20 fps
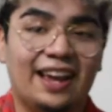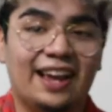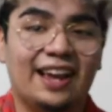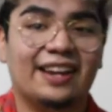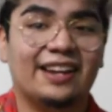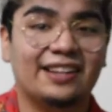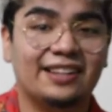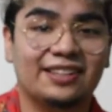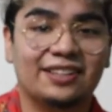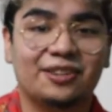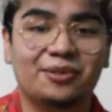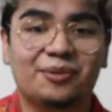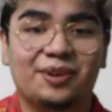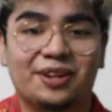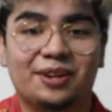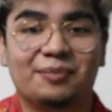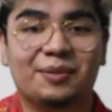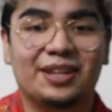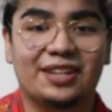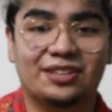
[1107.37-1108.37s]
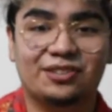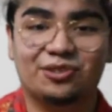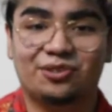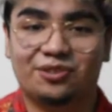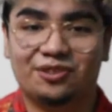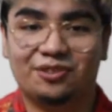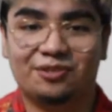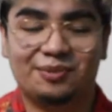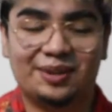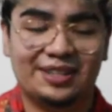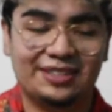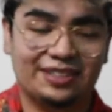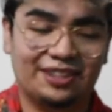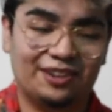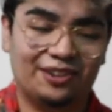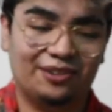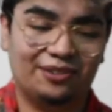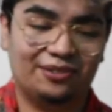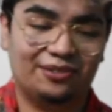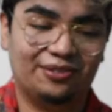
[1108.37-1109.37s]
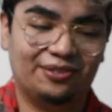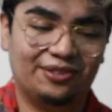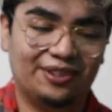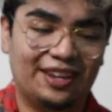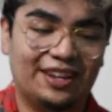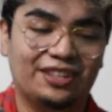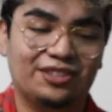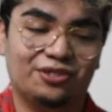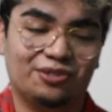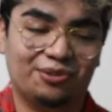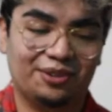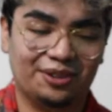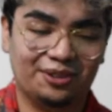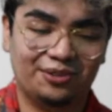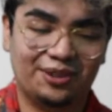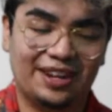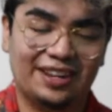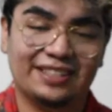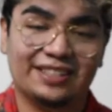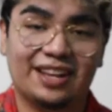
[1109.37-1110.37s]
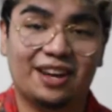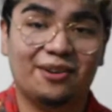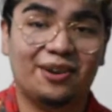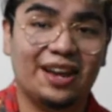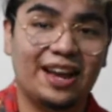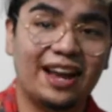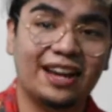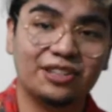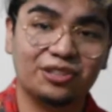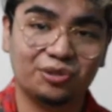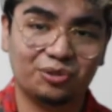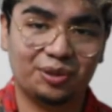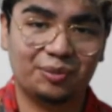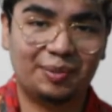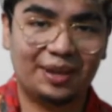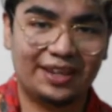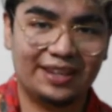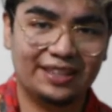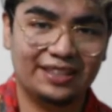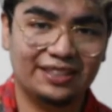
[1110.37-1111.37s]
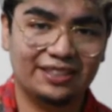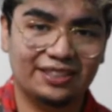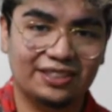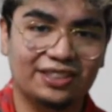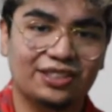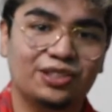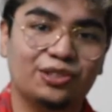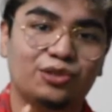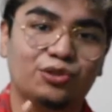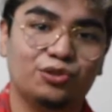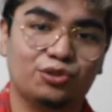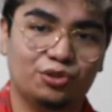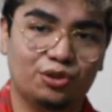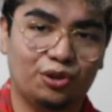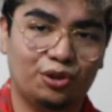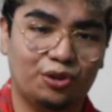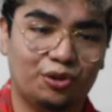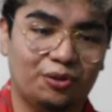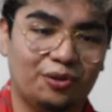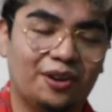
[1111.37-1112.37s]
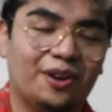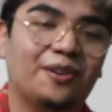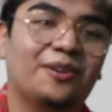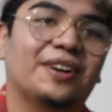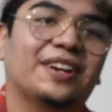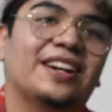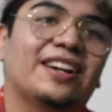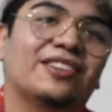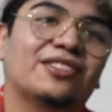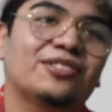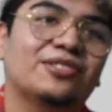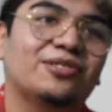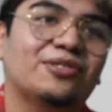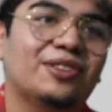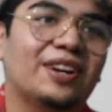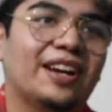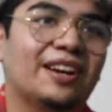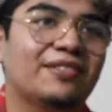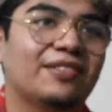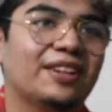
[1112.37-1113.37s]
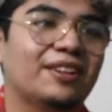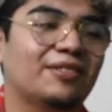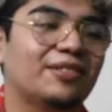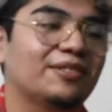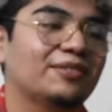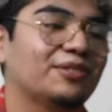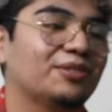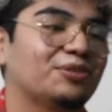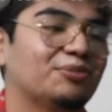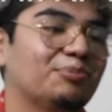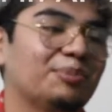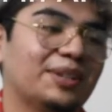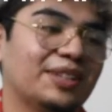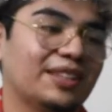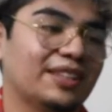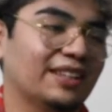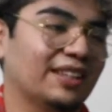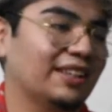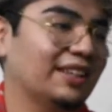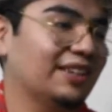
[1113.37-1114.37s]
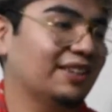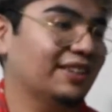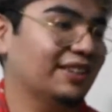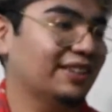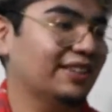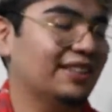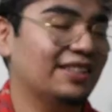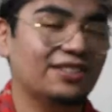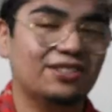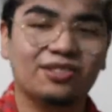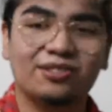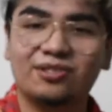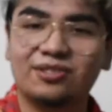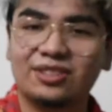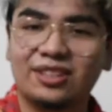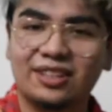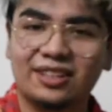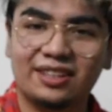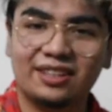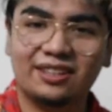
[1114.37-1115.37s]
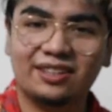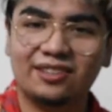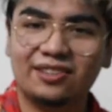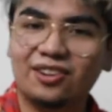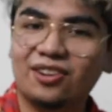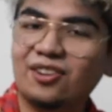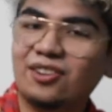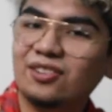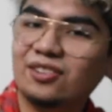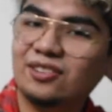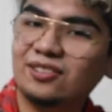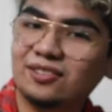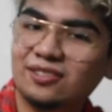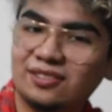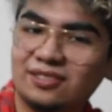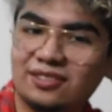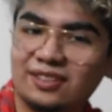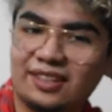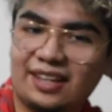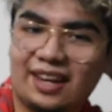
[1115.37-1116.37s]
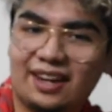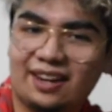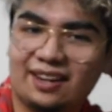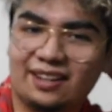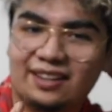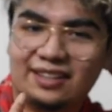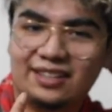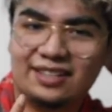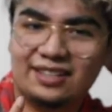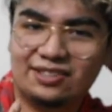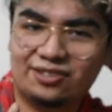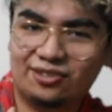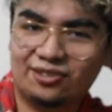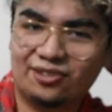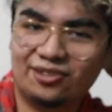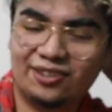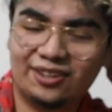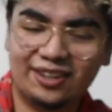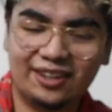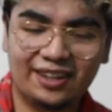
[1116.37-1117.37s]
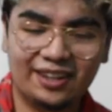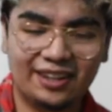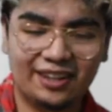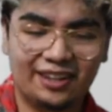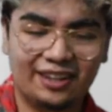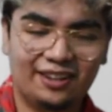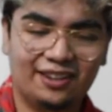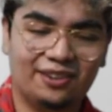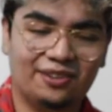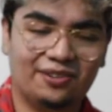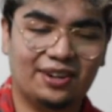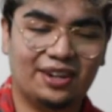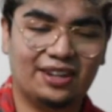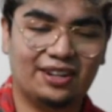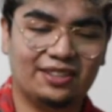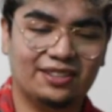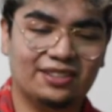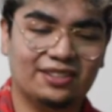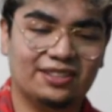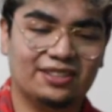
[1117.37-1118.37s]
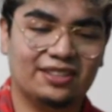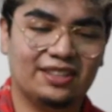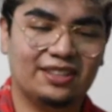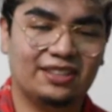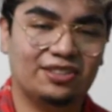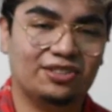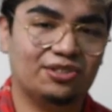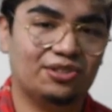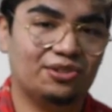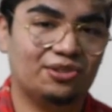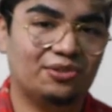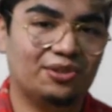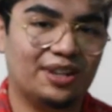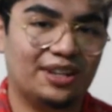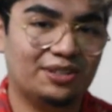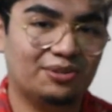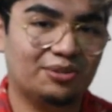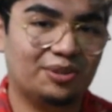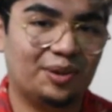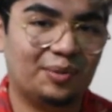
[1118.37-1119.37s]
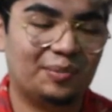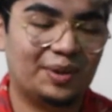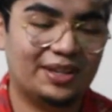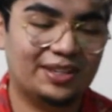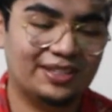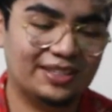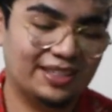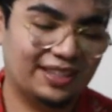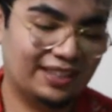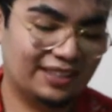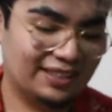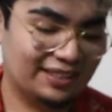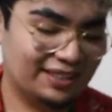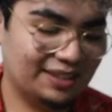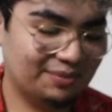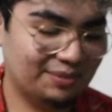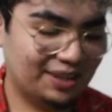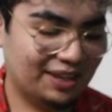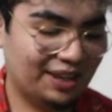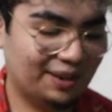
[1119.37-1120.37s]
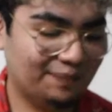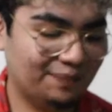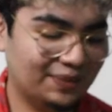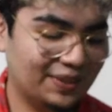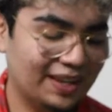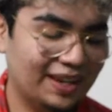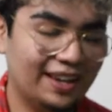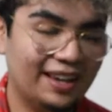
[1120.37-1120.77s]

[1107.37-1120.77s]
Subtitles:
And I didn't want to make a joke of myself and showing you guys how I actually paint. So, oh, and I also don't have like one of those big like easels, I think they're called. Yeah, an easel where I could just like show you guys what I'm painting at the same time.